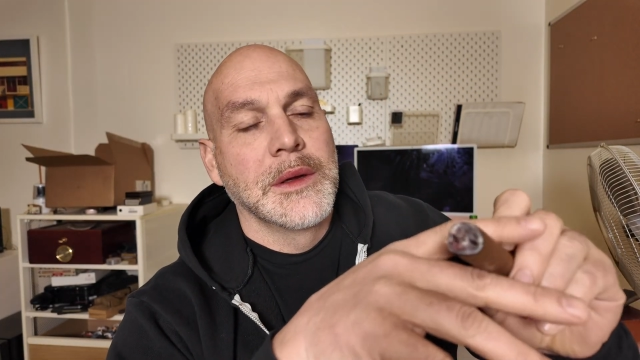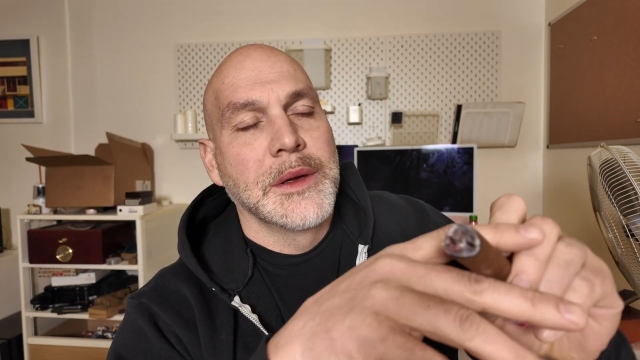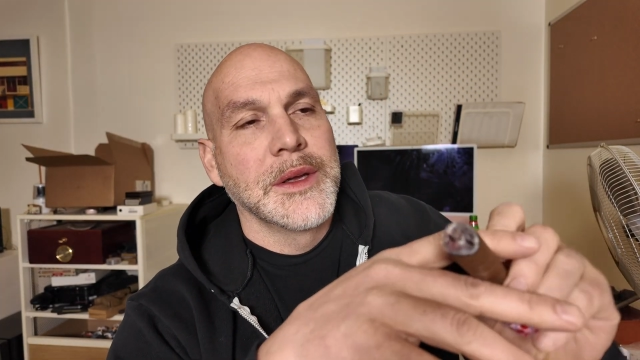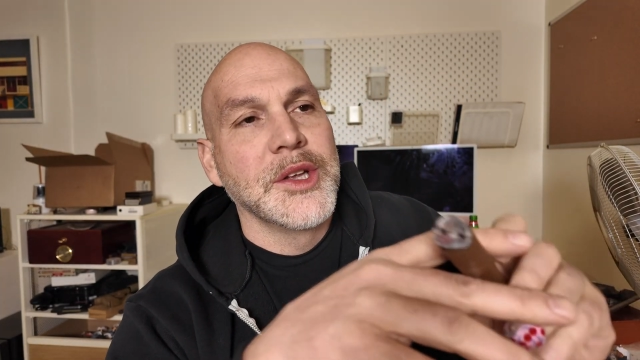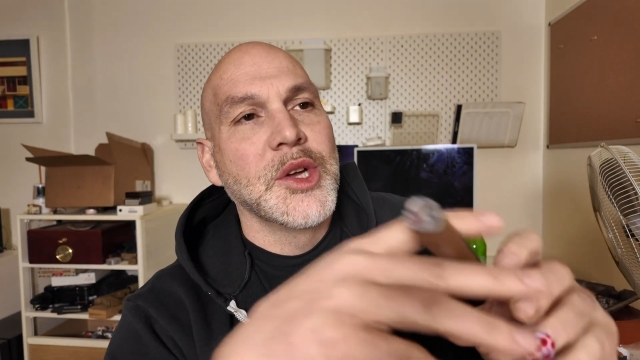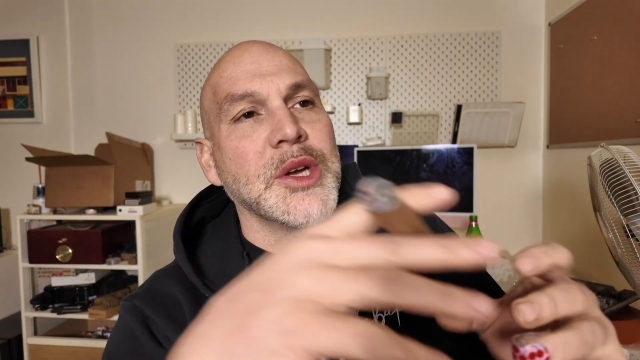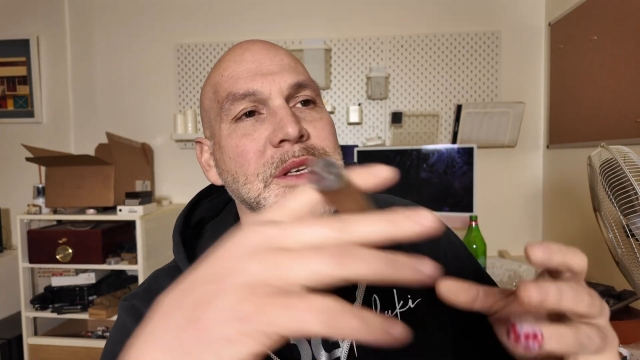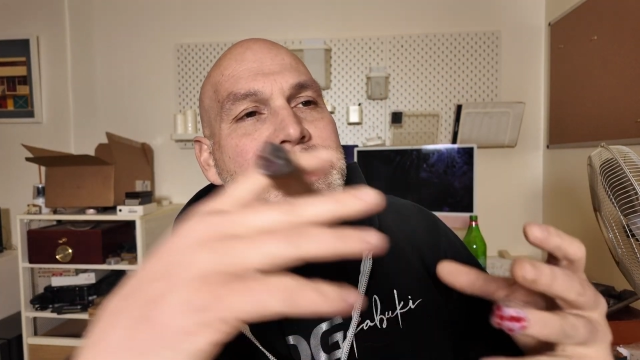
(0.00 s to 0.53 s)

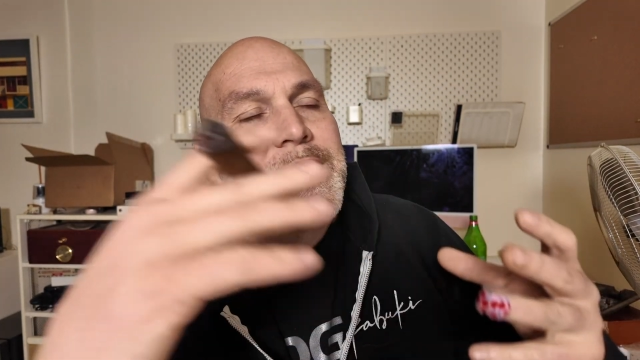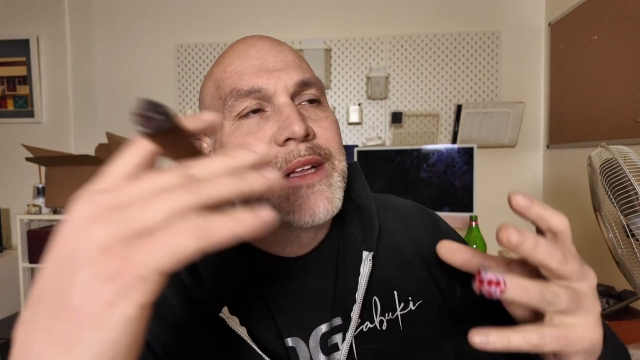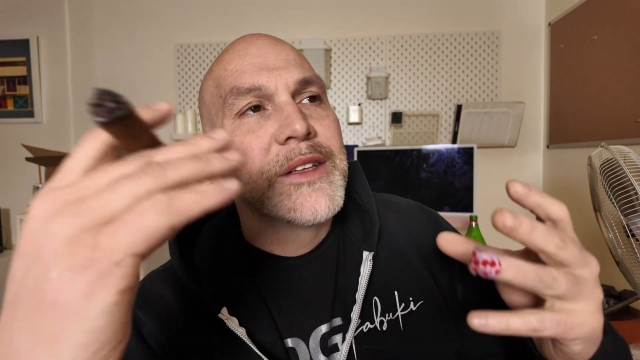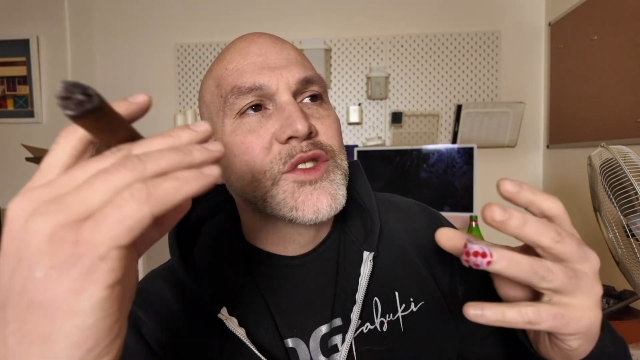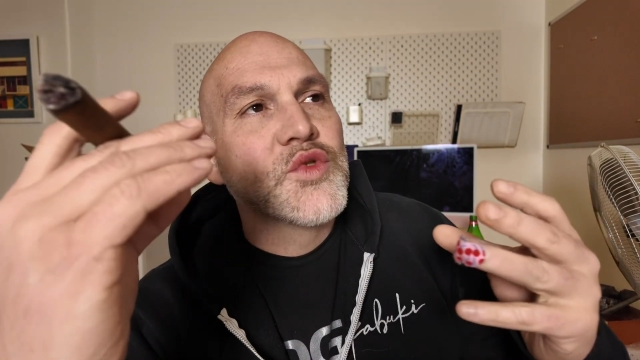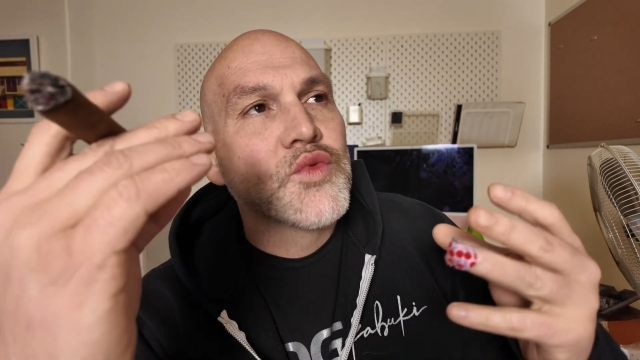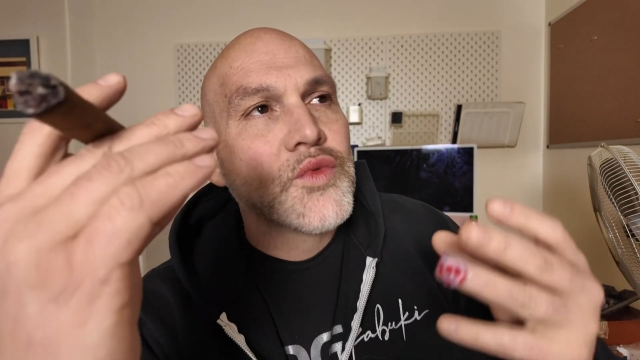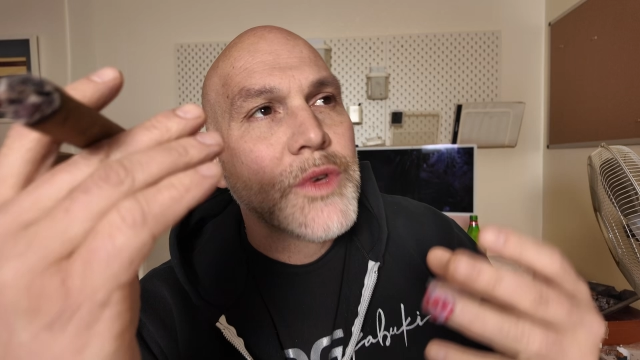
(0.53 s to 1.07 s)
You can tell
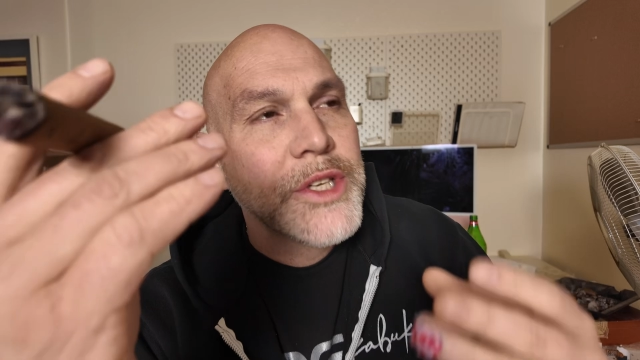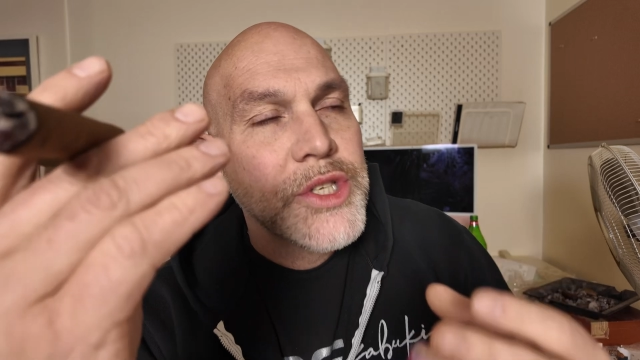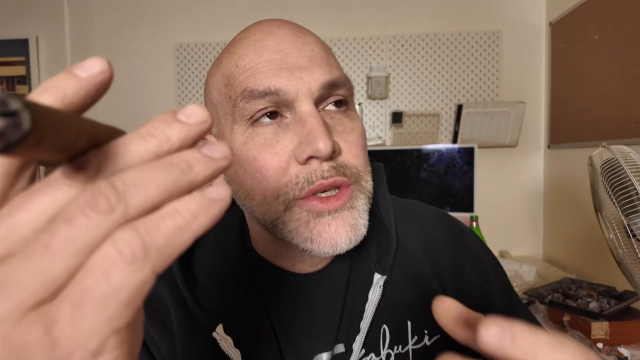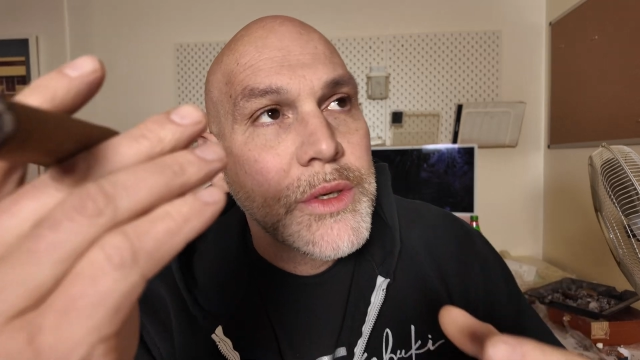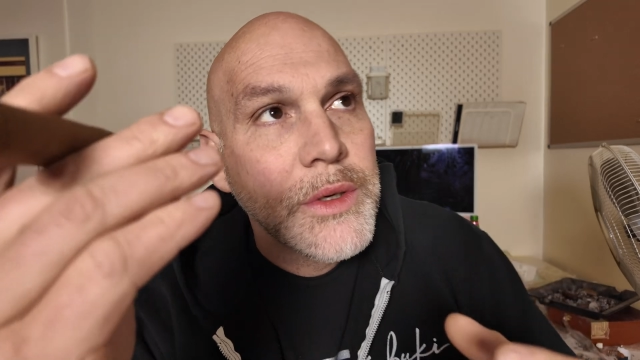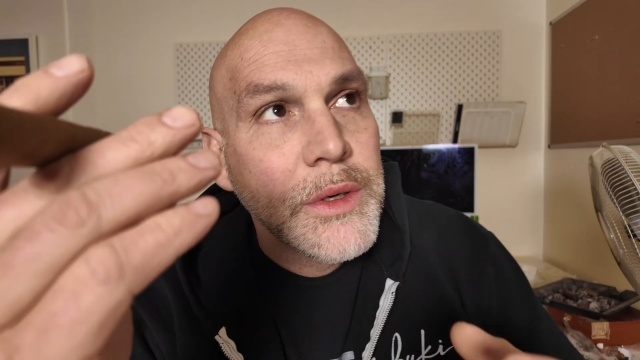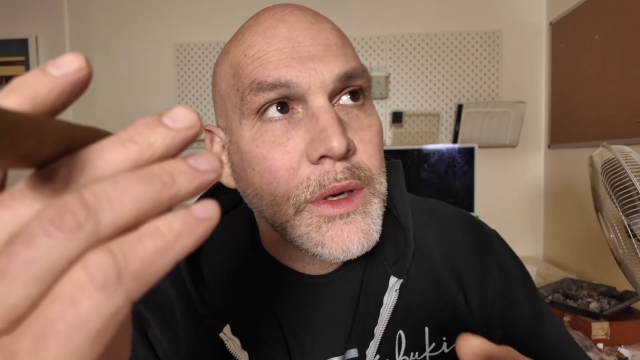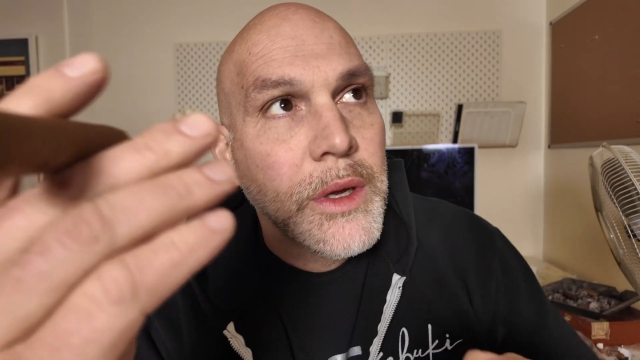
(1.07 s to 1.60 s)
it's
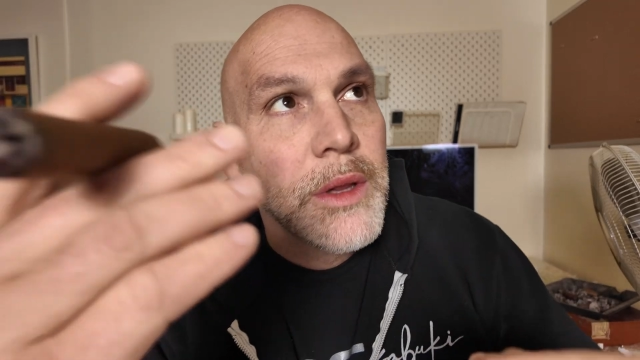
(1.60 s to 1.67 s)
richer,